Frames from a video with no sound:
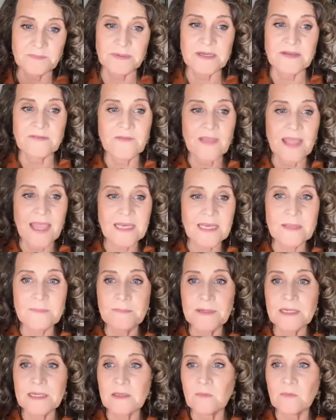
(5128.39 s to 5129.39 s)
But if
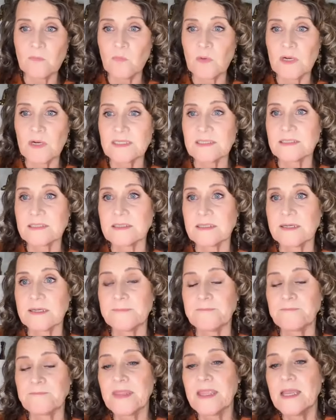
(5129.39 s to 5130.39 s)
anybody wants
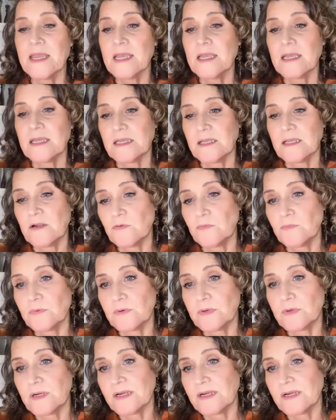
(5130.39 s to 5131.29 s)
to, you know,